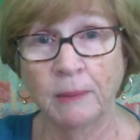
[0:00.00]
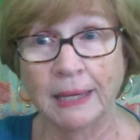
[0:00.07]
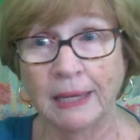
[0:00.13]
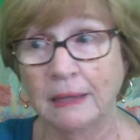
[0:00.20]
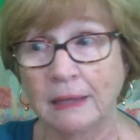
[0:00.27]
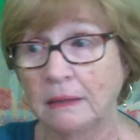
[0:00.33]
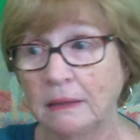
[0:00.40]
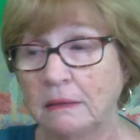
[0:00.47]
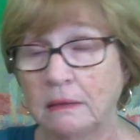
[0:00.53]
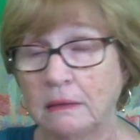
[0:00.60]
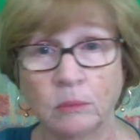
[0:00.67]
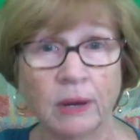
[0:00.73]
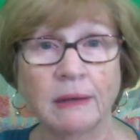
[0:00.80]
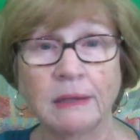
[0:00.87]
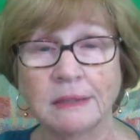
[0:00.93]
kid than
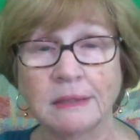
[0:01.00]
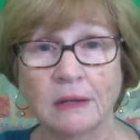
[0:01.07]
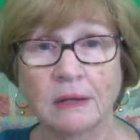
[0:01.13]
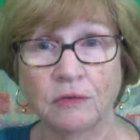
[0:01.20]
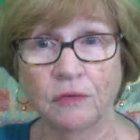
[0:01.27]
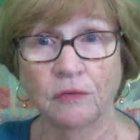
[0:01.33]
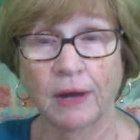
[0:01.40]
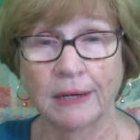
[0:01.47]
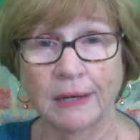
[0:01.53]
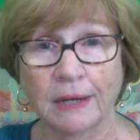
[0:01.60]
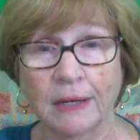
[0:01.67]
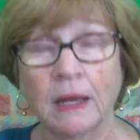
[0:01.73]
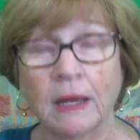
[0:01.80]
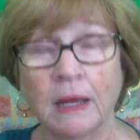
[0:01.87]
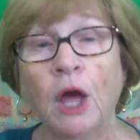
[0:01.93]
brownies on a Friday.